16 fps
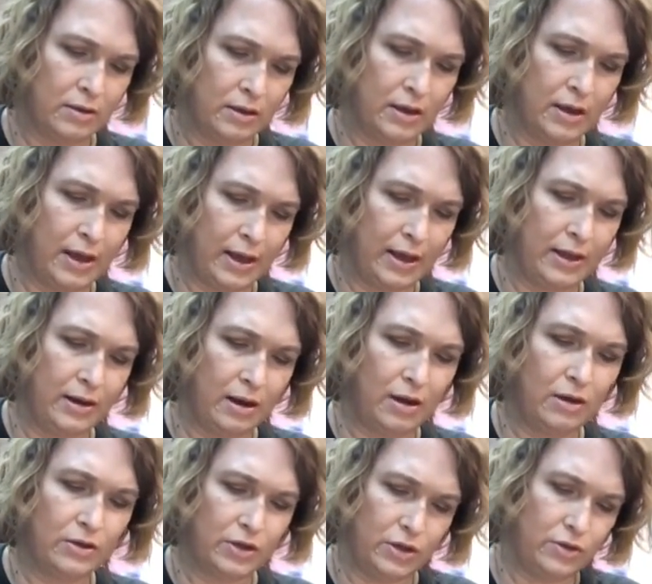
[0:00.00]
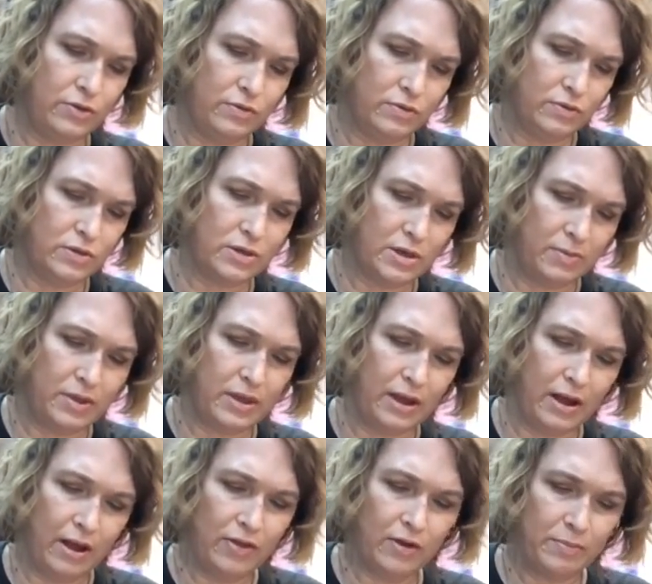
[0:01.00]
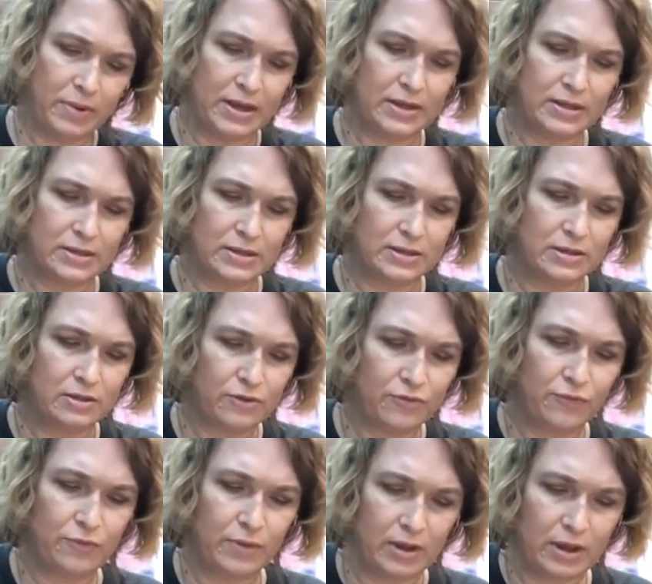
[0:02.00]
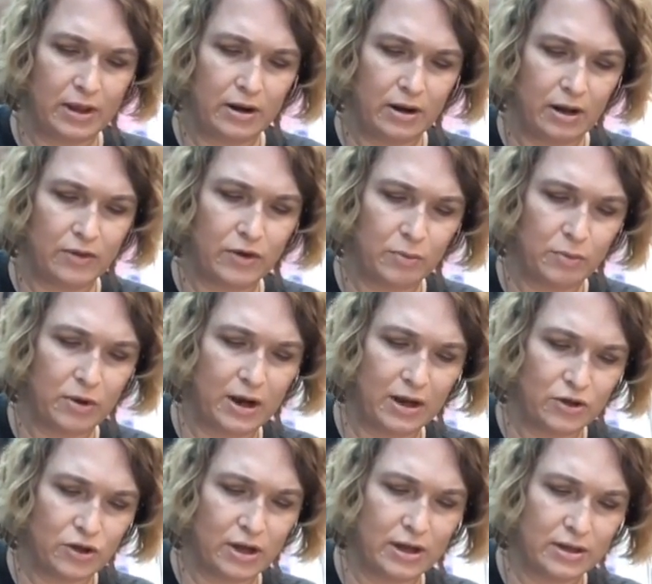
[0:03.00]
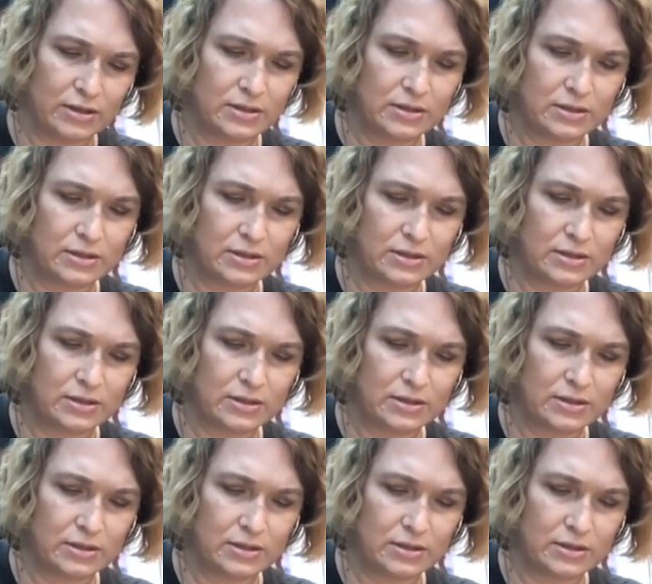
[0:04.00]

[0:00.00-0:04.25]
And I'll use some of the other pieces in other projects.